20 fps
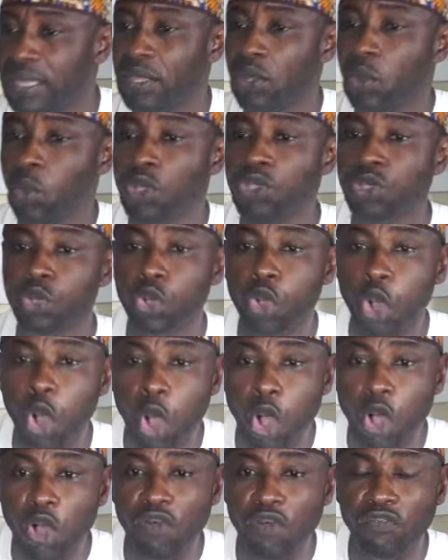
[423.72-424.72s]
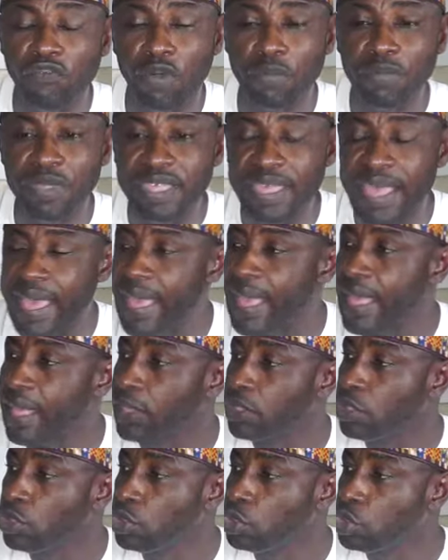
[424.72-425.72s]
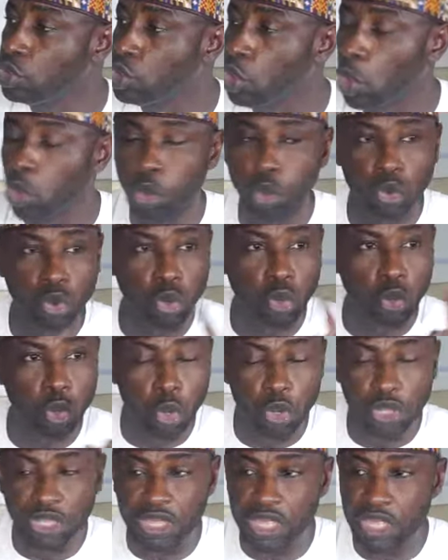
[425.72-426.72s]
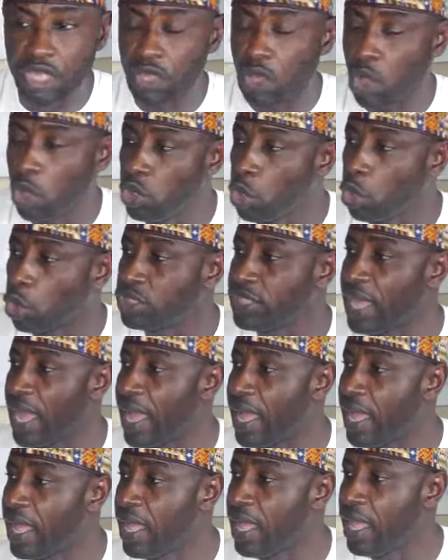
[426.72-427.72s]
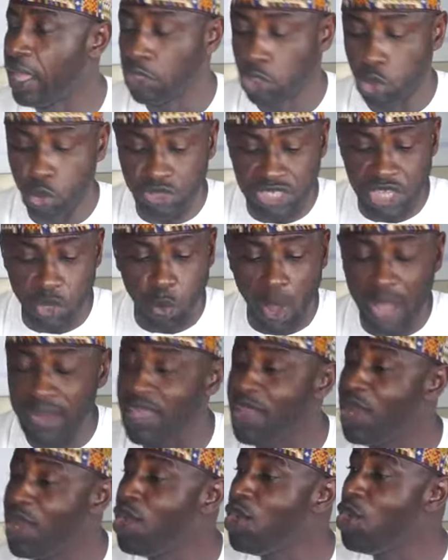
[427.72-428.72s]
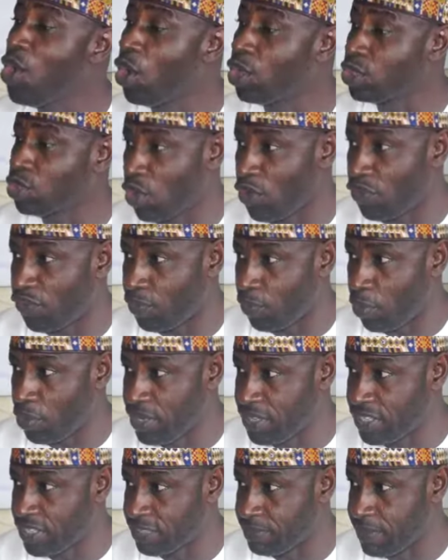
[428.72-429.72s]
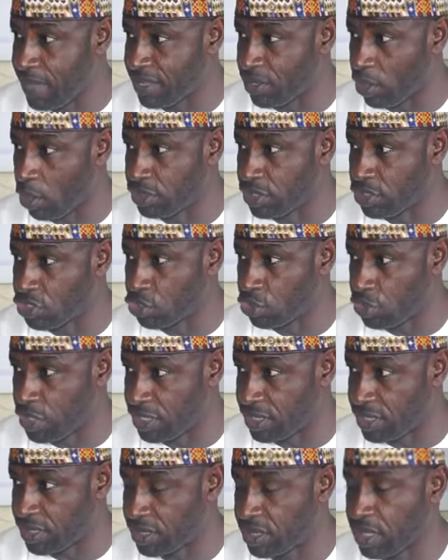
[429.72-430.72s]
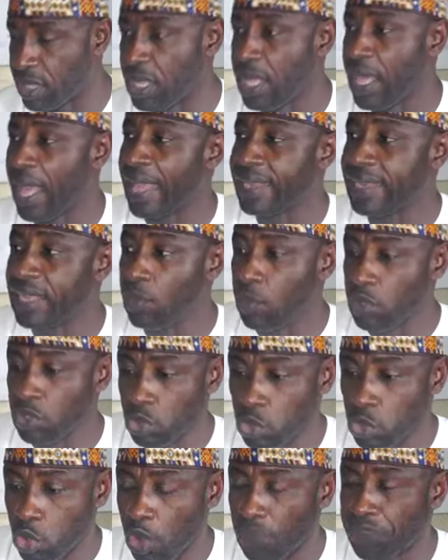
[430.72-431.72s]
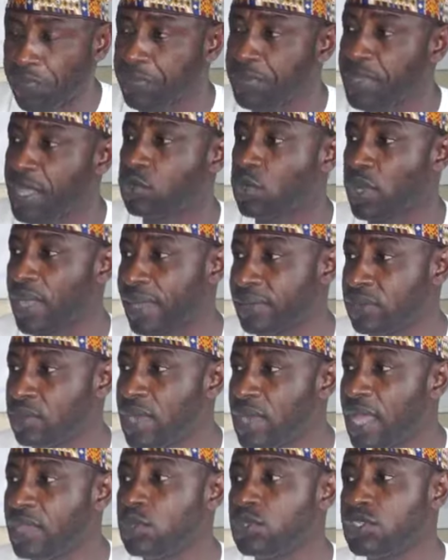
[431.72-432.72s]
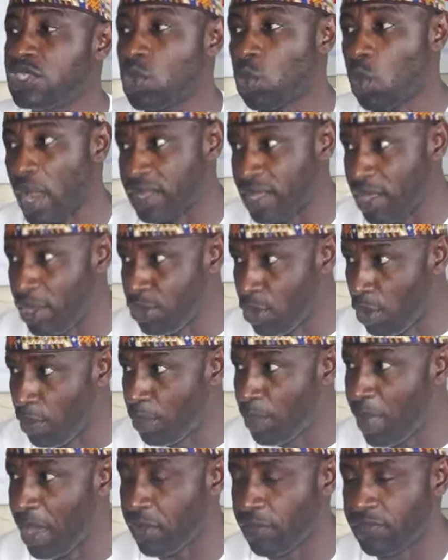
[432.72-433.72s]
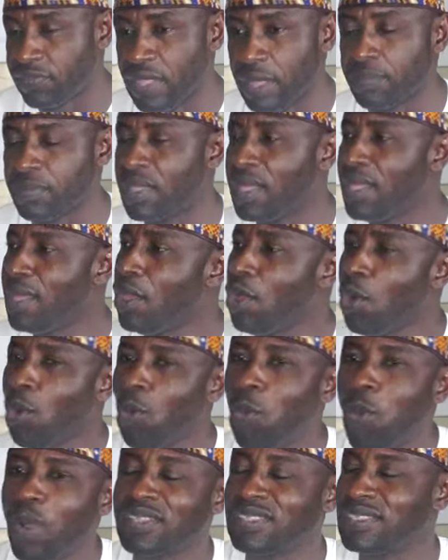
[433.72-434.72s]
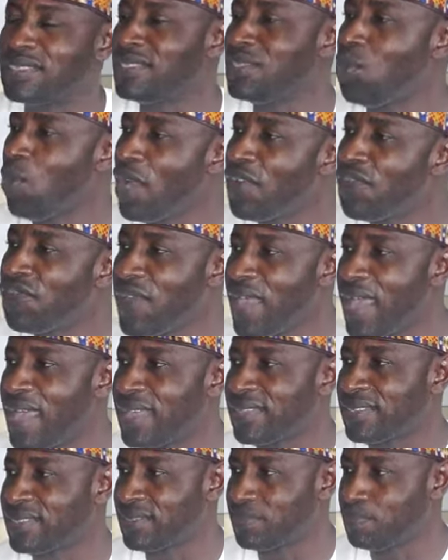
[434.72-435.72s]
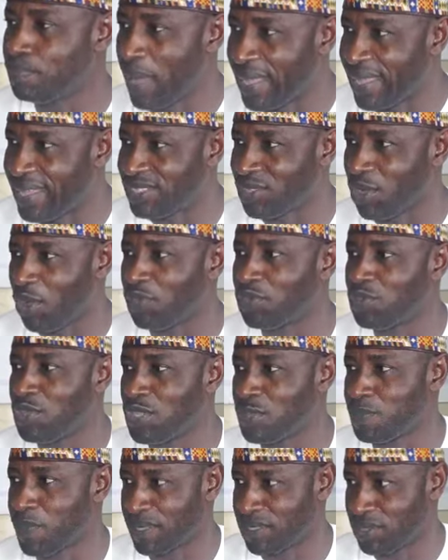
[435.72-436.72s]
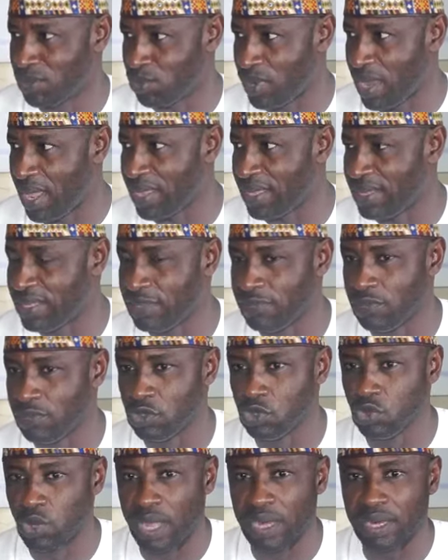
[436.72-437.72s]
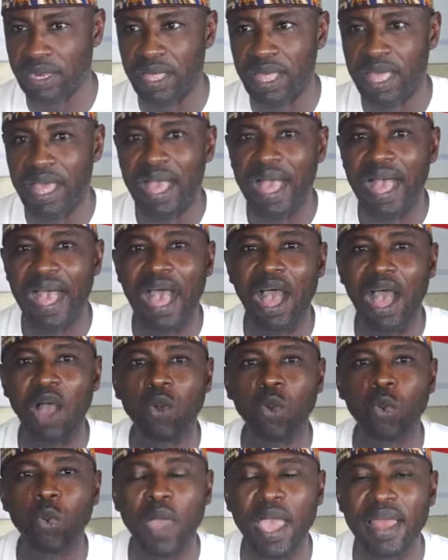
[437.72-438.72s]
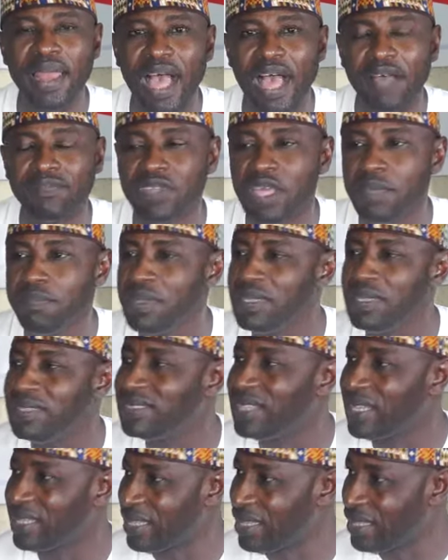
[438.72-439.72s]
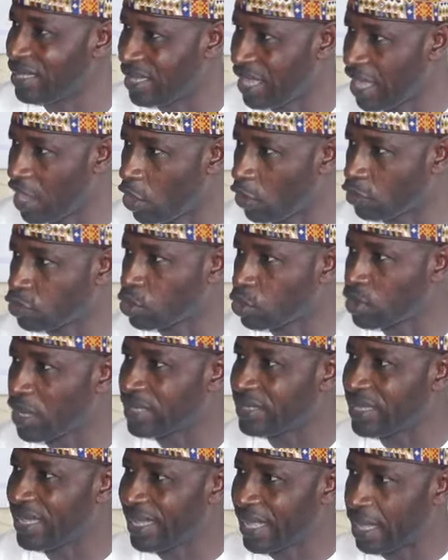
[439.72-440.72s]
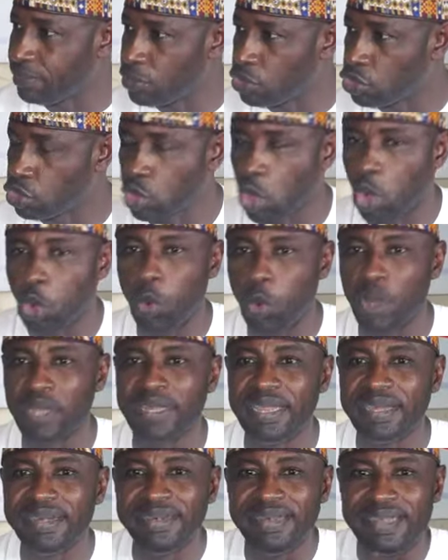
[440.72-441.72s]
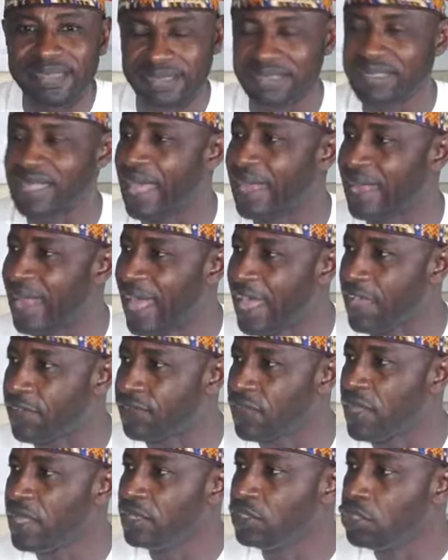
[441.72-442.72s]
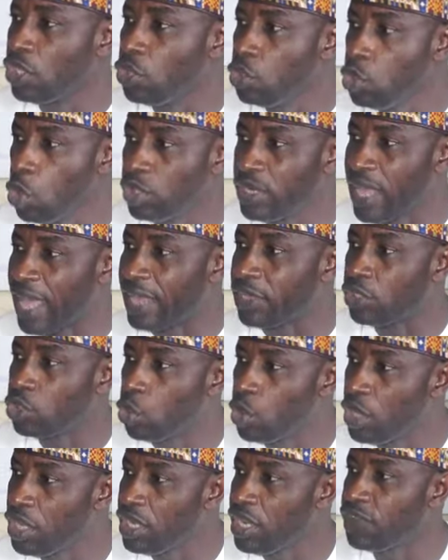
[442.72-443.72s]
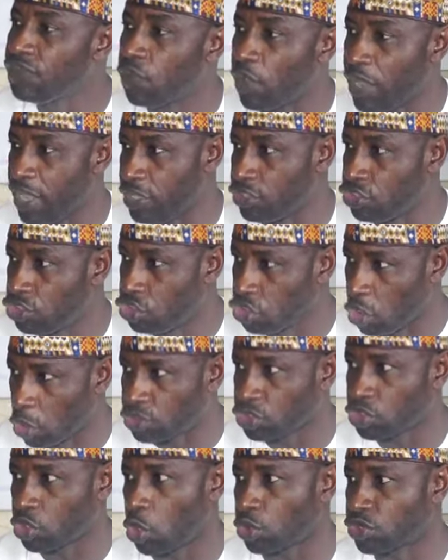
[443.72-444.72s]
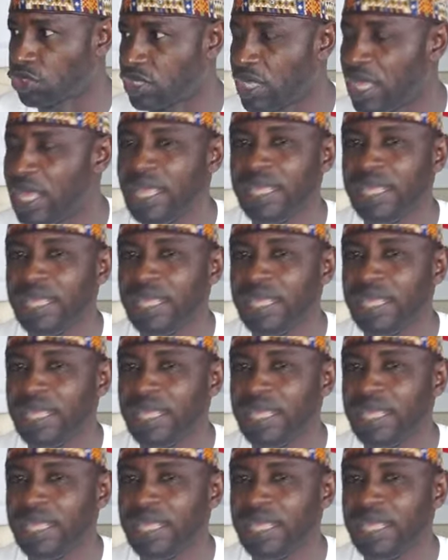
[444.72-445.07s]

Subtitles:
When you go from here to Kogi or Lokoja, you see quite a lot of policemen on the streets. And then when you go from here to Kaduna, you see quite a number of them. What is the welfare package of this particular individual? How well have they been taken care of so that they can be sure when they risk their life, they know they are doing it for a just cause?